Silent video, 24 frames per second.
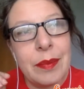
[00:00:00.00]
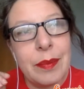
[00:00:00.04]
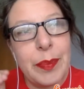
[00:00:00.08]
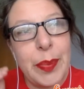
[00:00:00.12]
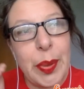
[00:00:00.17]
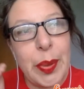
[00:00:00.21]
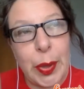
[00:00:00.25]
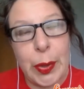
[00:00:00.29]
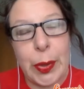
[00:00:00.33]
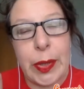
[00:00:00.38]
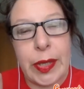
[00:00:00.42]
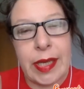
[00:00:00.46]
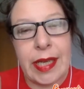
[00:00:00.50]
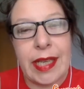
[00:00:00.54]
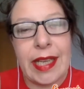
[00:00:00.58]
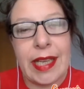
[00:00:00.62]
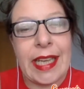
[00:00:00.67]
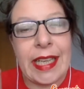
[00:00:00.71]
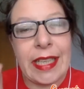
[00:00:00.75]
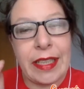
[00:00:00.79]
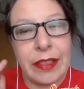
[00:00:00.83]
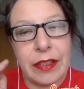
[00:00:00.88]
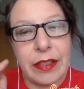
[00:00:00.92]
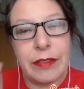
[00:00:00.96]
book,
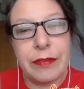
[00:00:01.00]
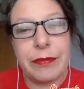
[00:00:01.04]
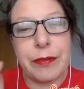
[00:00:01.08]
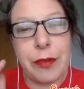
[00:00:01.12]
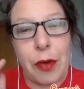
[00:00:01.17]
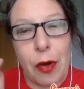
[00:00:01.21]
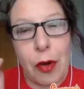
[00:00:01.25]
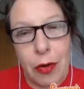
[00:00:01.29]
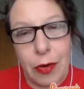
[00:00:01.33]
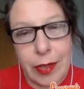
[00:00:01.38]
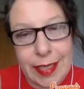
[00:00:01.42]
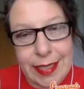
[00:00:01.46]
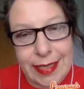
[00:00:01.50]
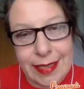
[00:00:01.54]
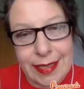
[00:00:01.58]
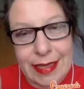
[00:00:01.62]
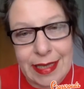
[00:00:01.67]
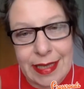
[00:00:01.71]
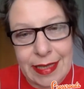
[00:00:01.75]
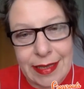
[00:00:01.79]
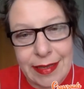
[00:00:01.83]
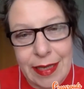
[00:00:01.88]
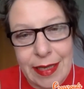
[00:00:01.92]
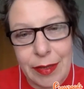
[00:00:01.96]
Eat the Frog, isn't
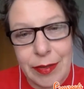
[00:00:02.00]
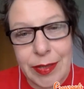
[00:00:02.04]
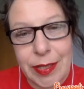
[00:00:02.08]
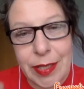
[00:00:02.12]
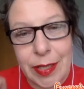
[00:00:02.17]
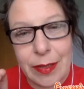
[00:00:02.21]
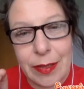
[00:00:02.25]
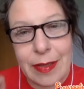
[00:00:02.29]
it? So do